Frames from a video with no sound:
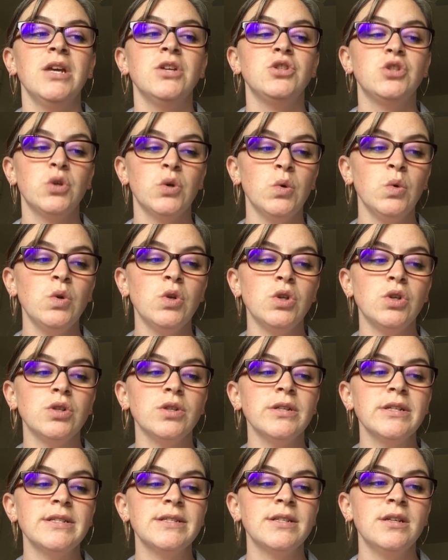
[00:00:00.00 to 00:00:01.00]

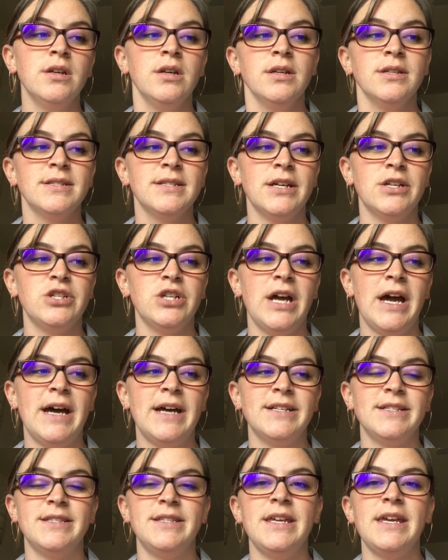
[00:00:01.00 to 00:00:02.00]
tools, such
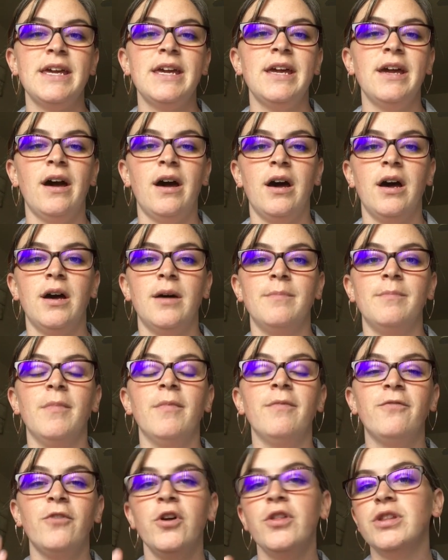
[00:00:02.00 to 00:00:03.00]
as the
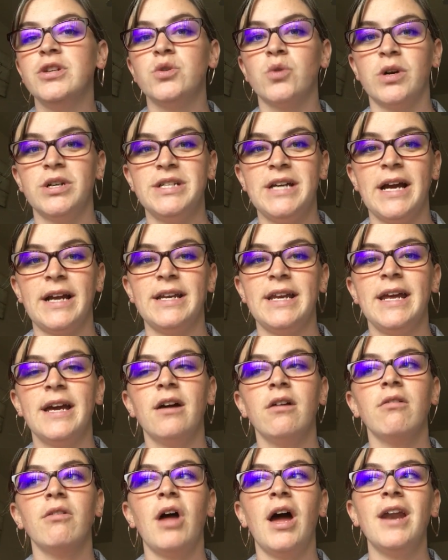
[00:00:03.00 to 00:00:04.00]
foot in the door technique,
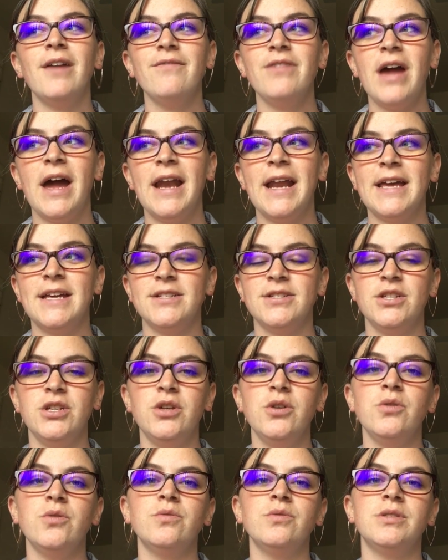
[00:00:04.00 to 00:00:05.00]
a lot of that is
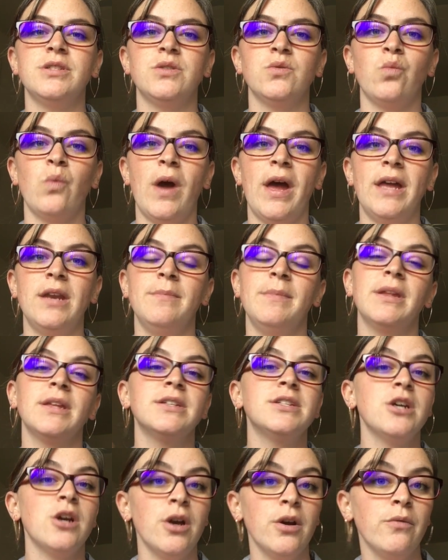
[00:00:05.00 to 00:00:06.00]
used when
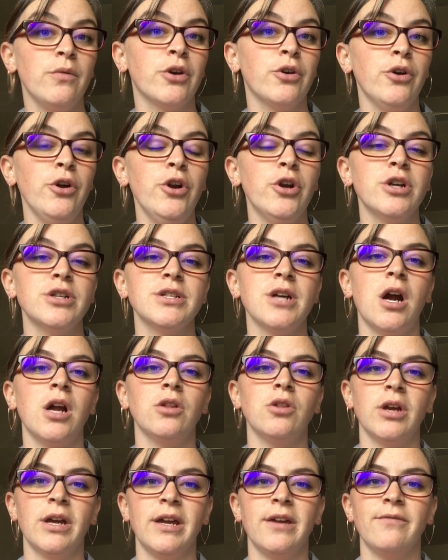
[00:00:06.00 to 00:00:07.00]
military recruiters are
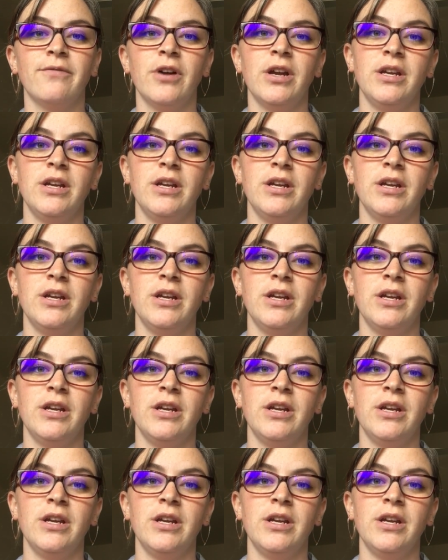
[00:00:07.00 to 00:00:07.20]
looking for